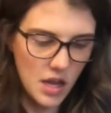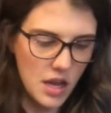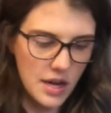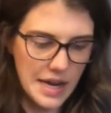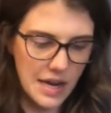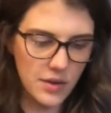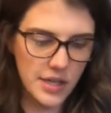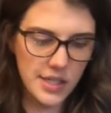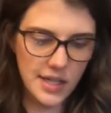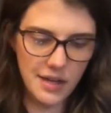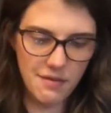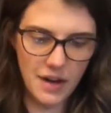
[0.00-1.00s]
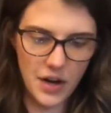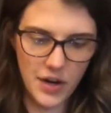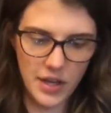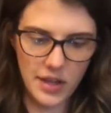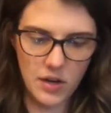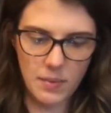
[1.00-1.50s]
Now it is going to vary a
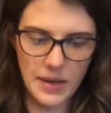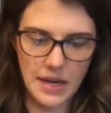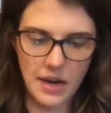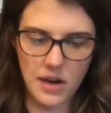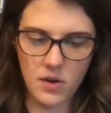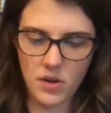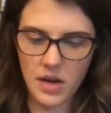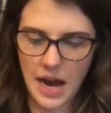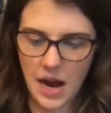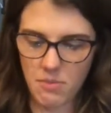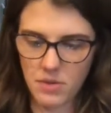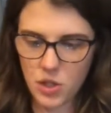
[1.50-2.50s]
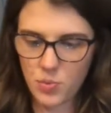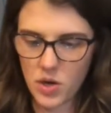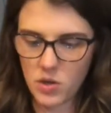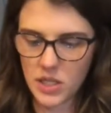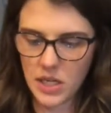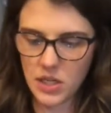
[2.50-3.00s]
little bit, you know, how much
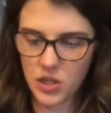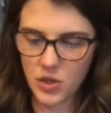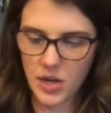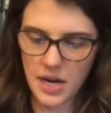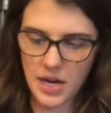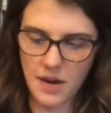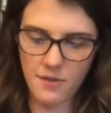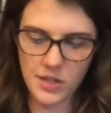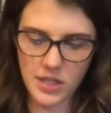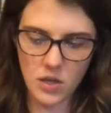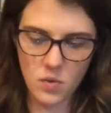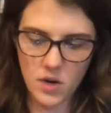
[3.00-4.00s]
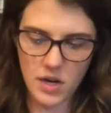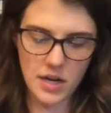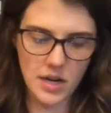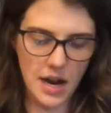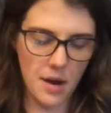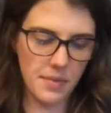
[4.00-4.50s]
protein did you get in every single one,
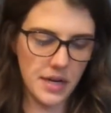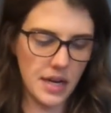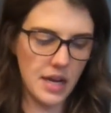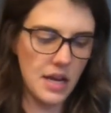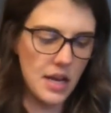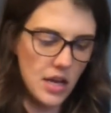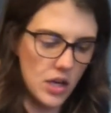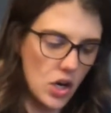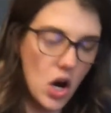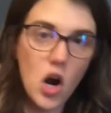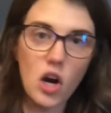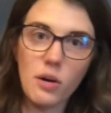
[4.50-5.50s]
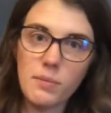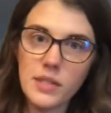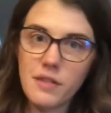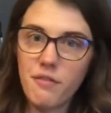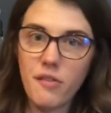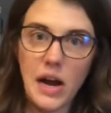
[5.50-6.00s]
how many carbs and
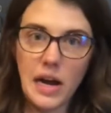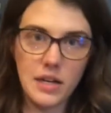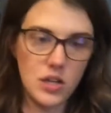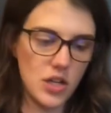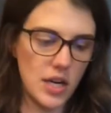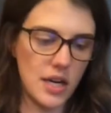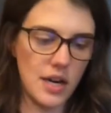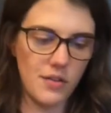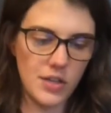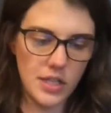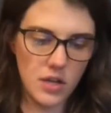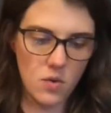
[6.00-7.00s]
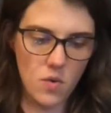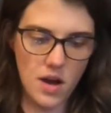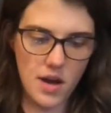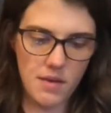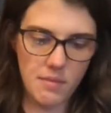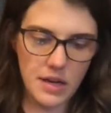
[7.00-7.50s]
fat did you get in every single
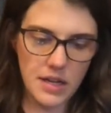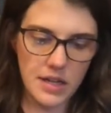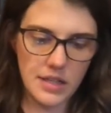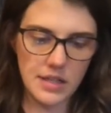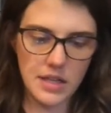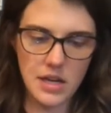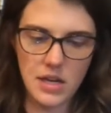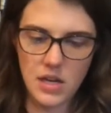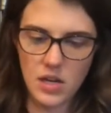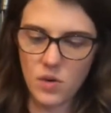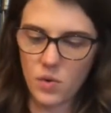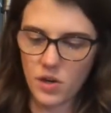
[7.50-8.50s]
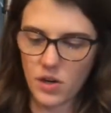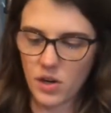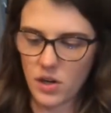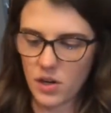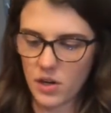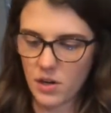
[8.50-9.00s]
one, because
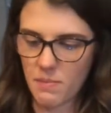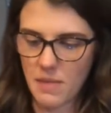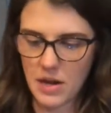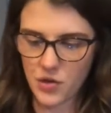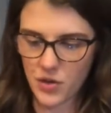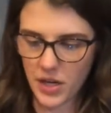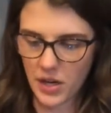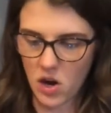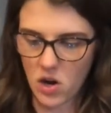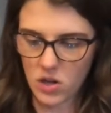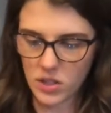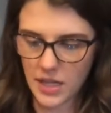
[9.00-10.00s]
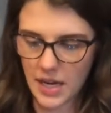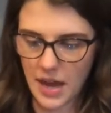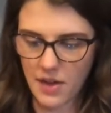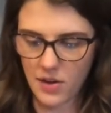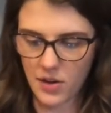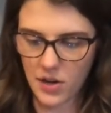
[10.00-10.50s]
we're measuring it all
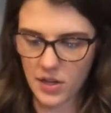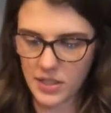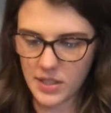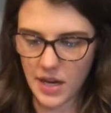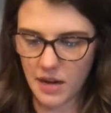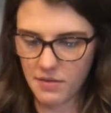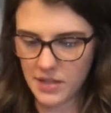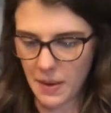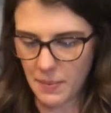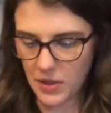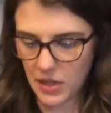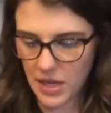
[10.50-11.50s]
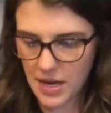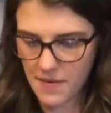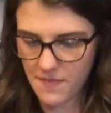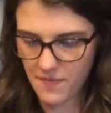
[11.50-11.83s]
together instead of separately.